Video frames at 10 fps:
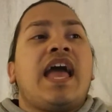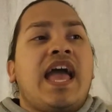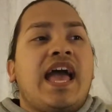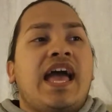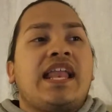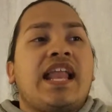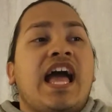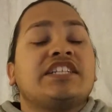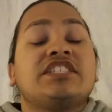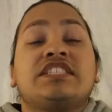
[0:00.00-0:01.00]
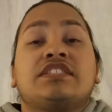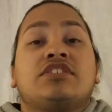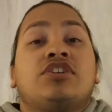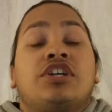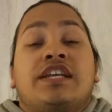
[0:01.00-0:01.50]
And I
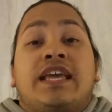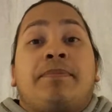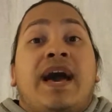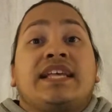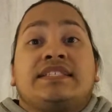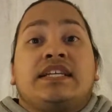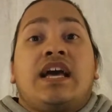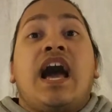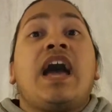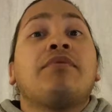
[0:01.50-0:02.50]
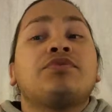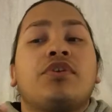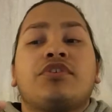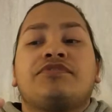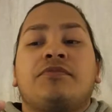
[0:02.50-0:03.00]
just couldn't get past it. I was
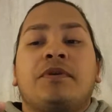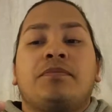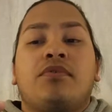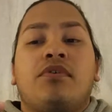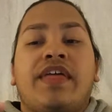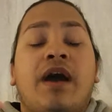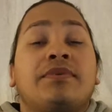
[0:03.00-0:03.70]
one of those few people